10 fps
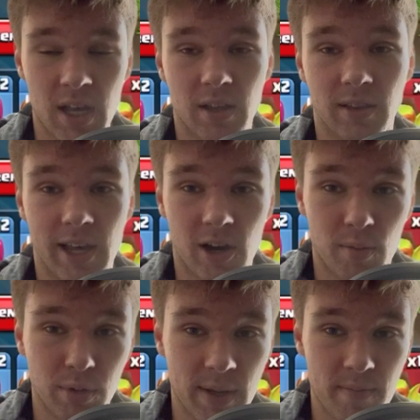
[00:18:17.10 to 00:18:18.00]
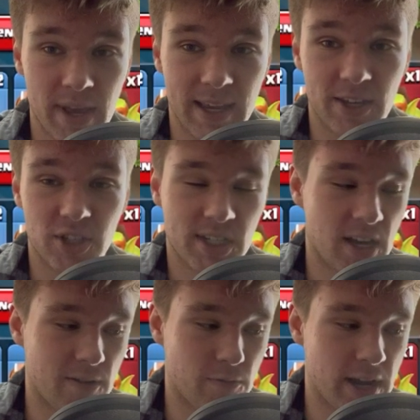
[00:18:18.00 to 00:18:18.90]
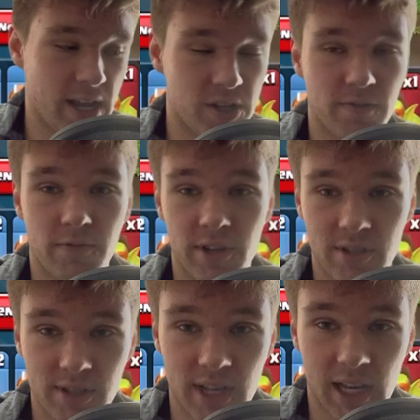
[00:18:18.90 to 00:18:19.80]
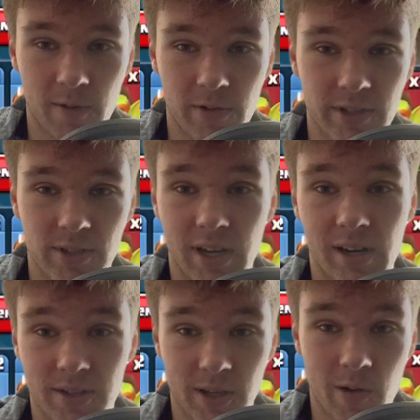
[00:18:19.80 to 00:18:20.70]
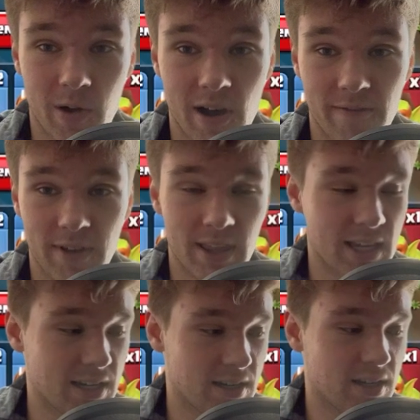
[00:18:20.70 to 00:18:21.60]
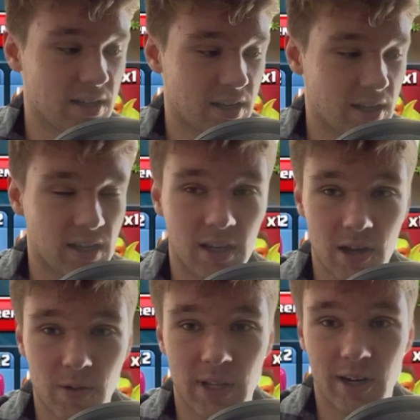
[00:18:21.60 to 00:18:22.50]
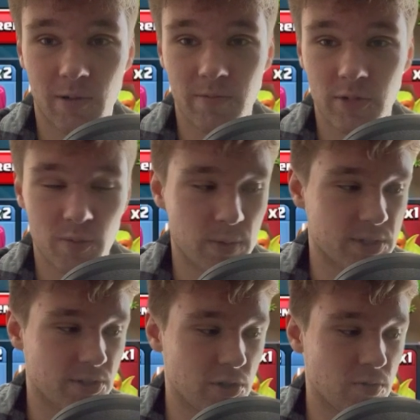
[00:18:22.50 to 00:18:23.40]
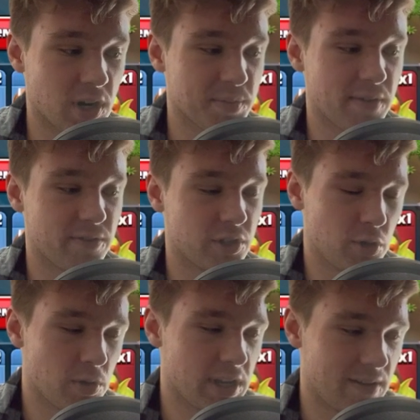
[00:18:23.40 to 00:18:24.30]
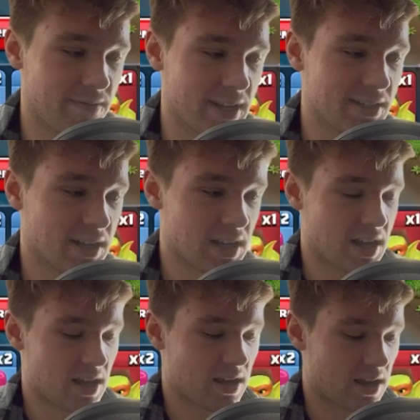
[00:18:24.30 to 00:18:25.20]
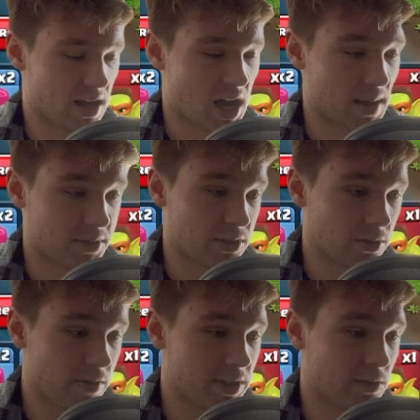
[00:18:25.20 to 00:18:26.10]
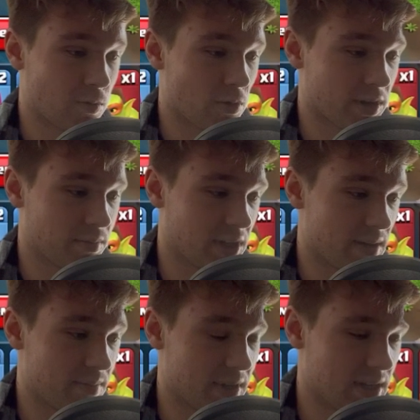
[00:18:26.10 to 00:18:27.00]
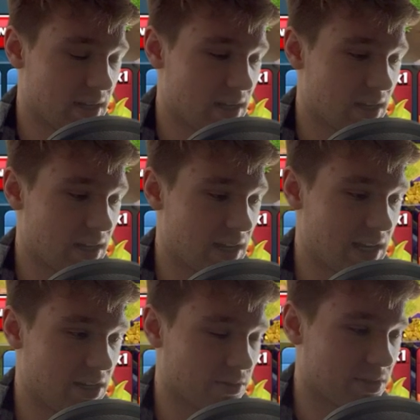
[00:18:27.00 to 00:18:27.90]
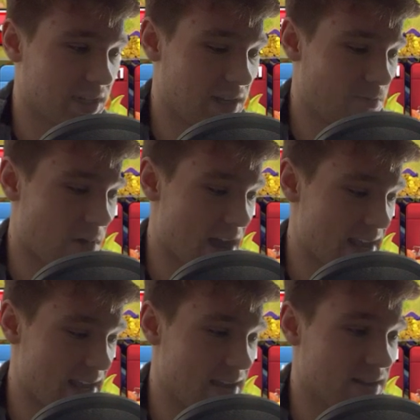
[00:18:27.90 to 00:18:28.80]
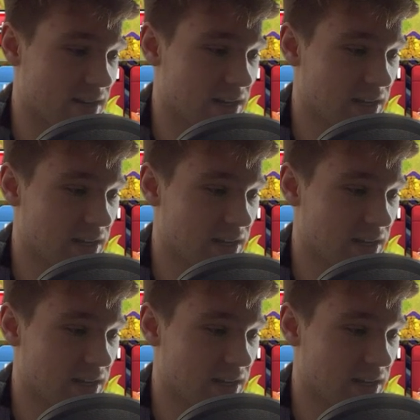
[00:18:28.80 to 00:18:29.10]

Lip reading: let our blimp make it just out of range, freeze the second one so that it doesn't go off, and then, you know, let our super wizards do work. But for dual invis, I'm still going to warden blimp, and you'll see why here.